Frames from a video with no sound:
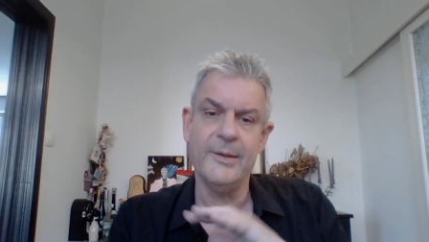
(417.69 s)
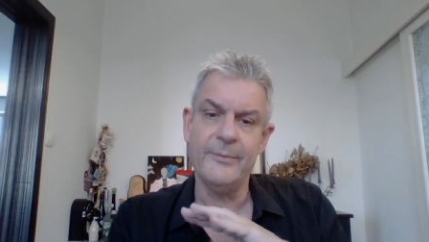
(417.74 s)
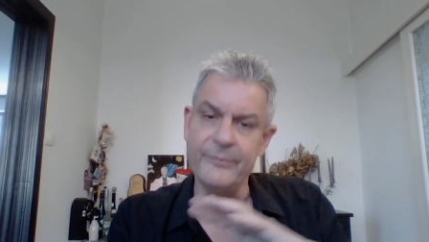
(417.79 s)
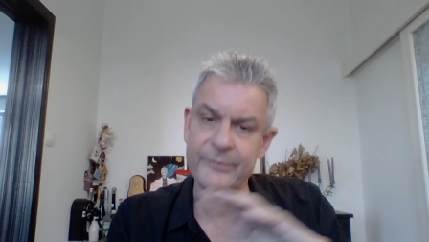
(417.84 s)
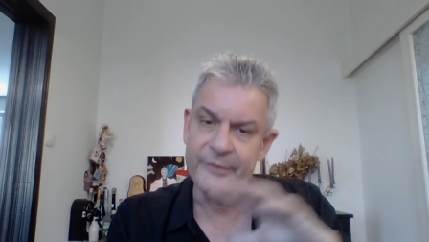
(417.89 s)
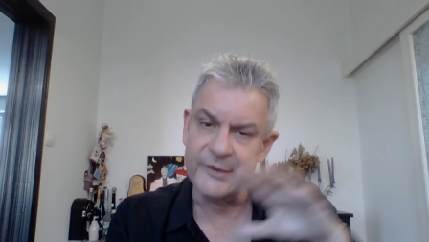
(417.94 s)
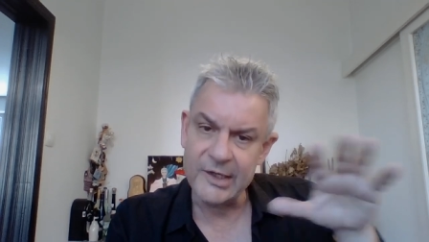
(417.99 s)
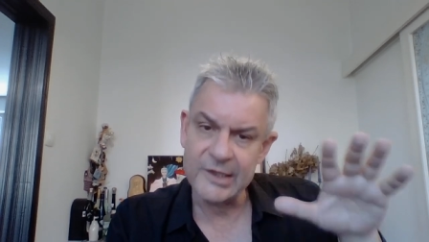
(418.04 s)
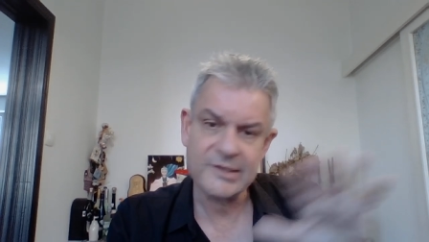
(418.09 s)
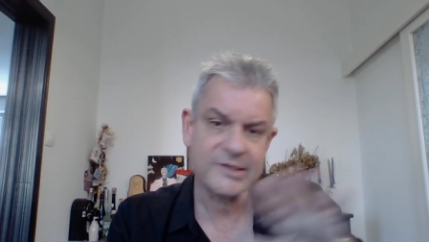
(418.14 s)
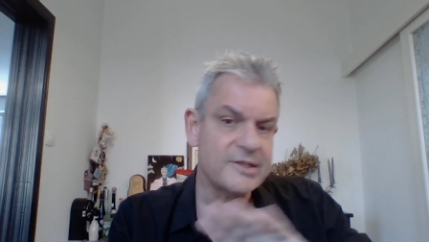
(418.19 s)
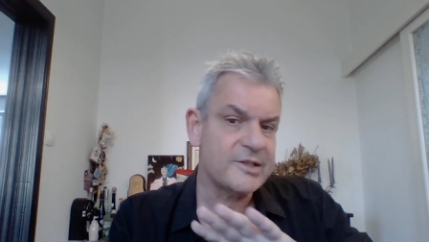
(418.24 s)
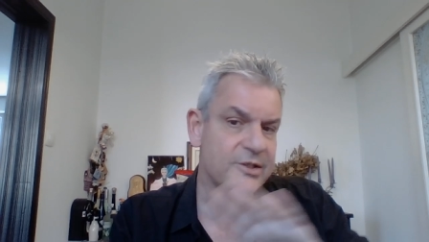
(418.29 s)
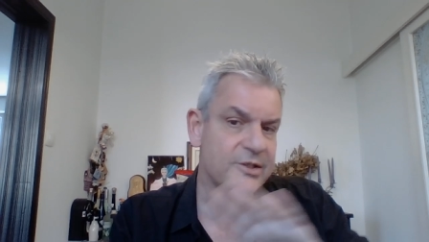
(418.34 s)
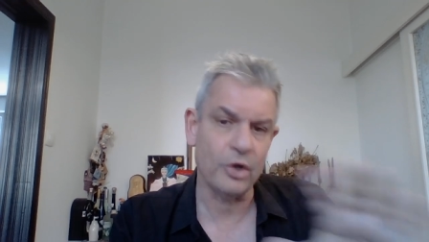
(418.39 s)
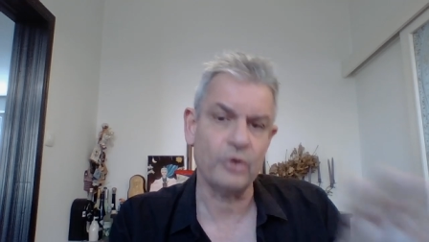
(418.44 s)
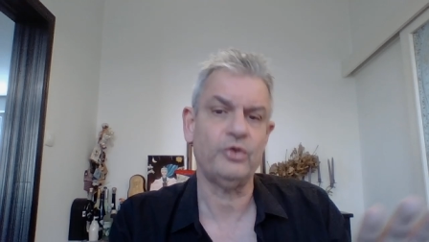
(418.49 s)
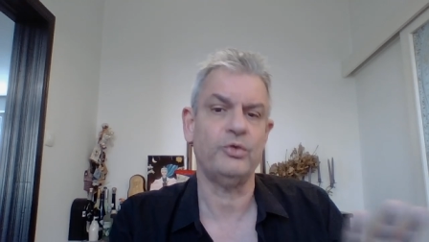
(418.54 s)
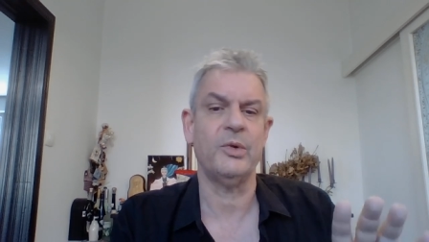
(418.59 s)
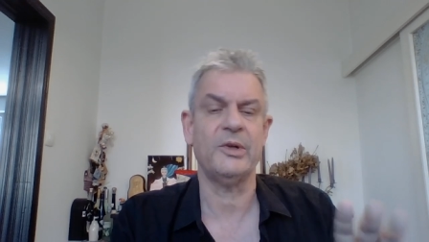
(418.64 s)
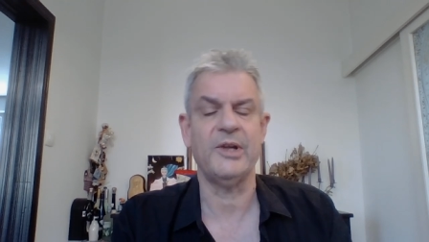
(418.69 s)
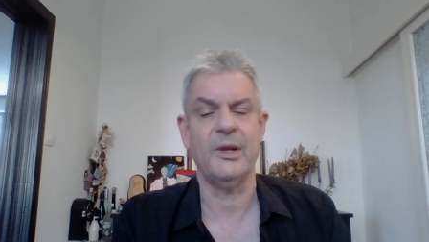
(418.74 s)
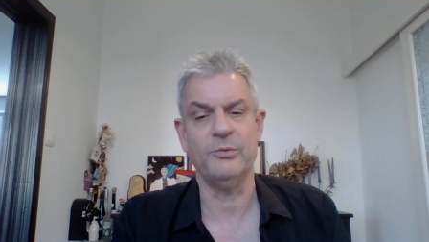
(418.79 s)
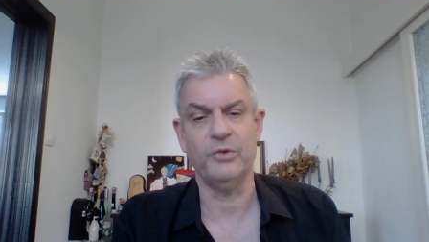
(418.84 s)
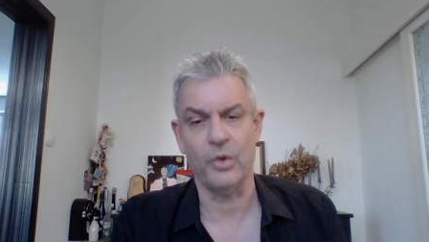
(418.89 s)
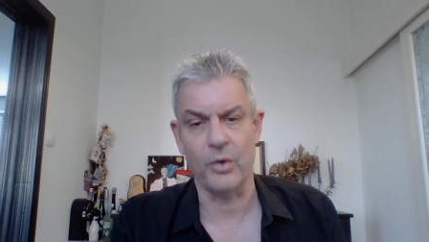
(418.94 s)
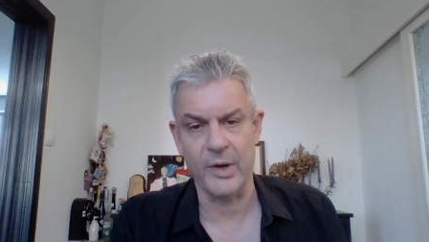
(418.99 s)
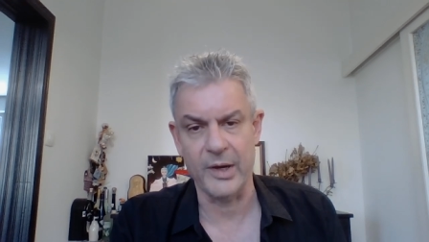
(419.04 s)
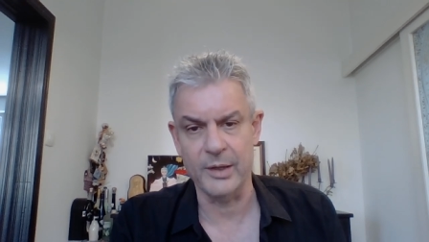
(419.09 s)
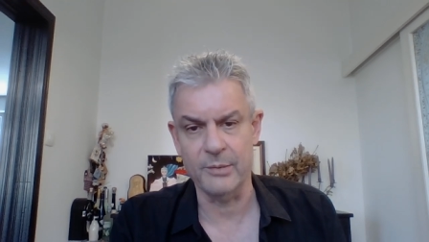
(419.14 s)
This is not what I'm
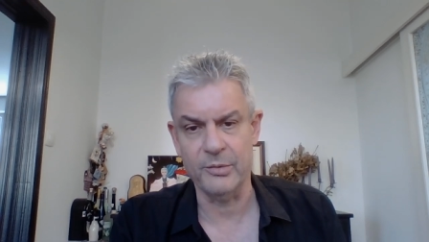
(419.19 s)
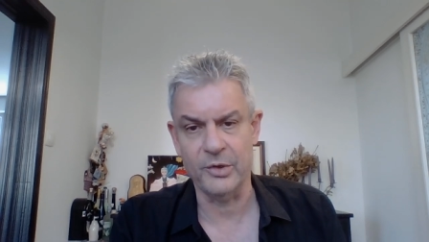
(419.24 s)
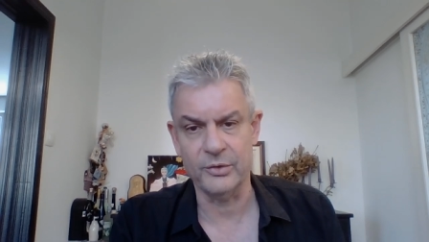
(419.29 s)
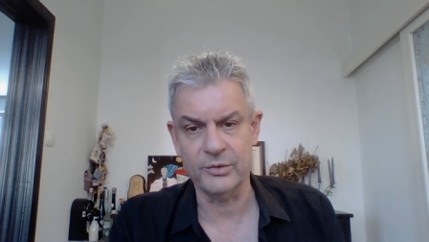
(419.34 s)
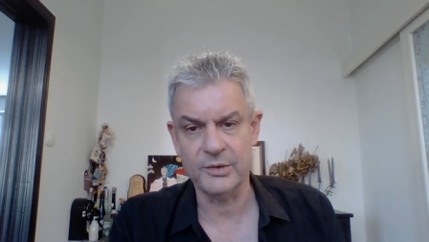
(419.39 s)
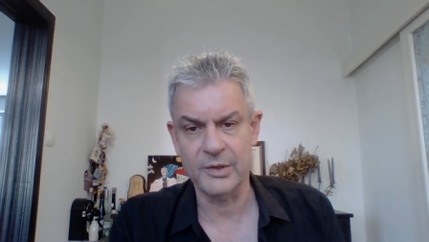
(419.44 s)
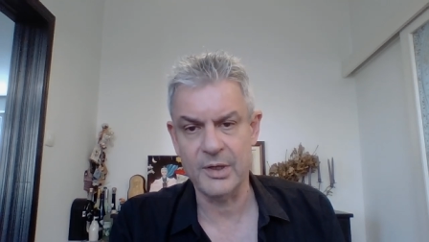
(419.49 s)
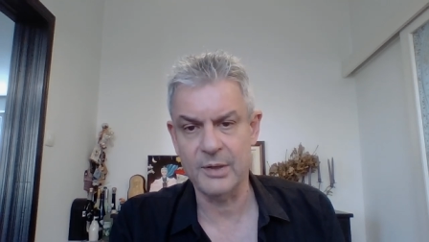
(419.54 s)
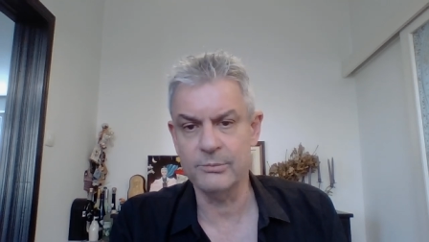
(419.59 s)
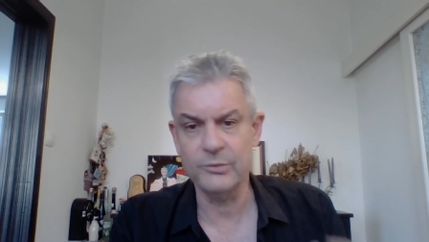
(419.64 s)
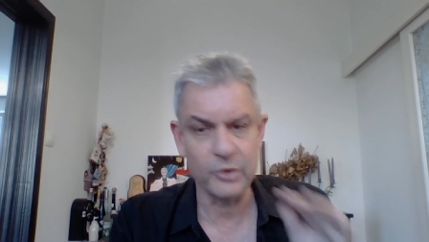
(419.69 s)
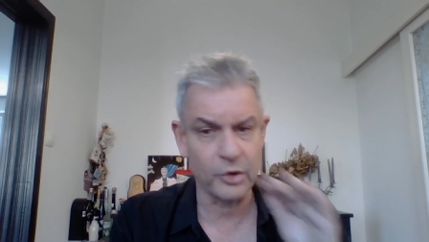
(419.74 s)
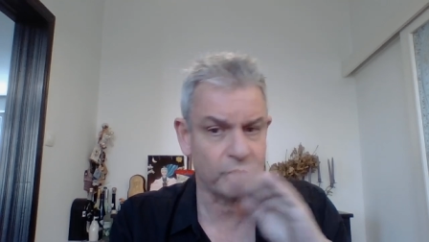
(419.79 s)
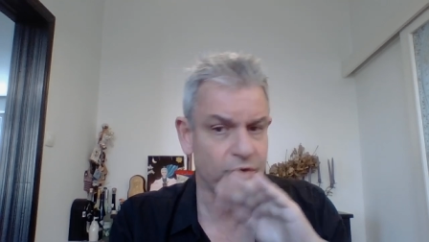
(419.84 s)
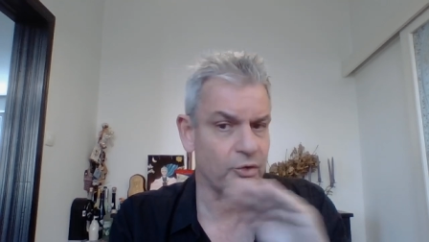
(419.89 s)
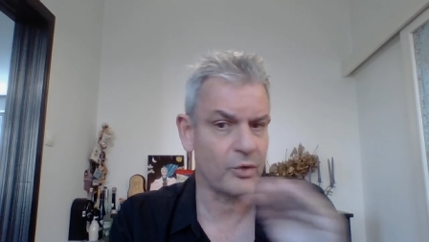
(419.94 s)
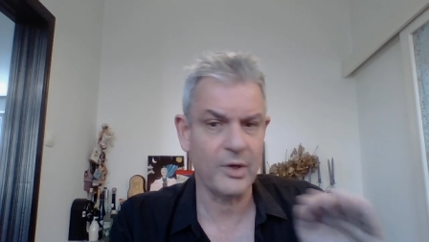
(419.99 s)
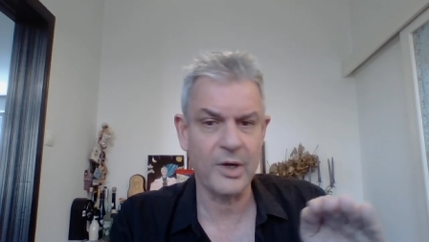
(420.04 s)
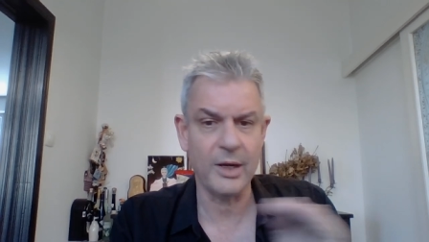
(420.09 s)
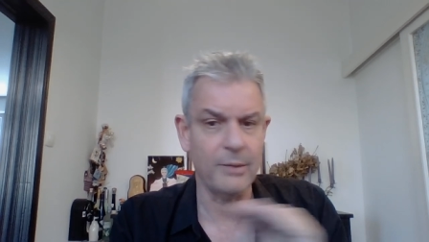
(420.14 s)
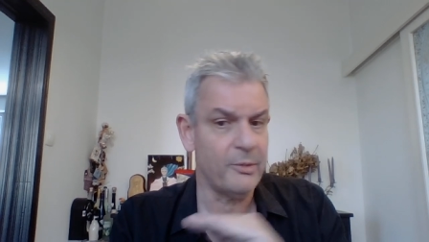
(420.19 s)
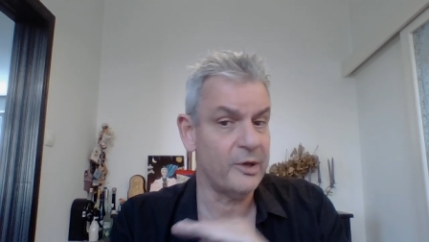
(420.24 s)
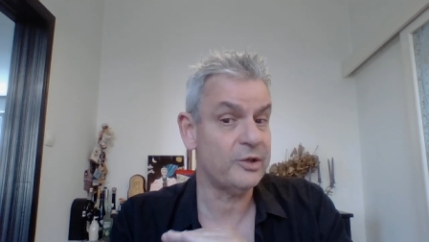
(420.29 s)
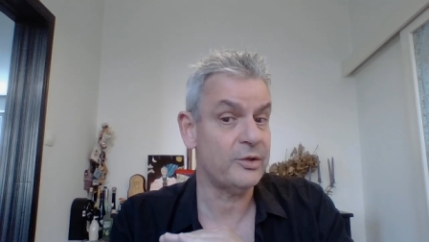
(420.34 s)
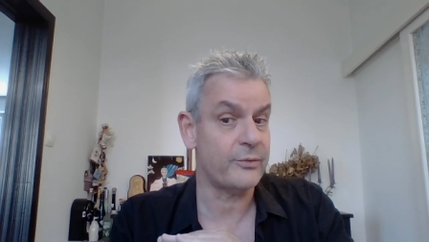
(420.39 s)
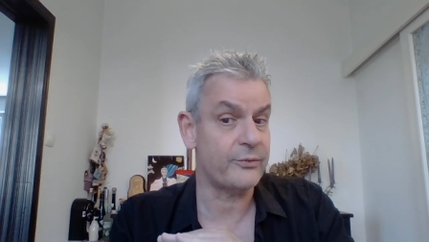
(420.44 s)
talking about. I'm not talking about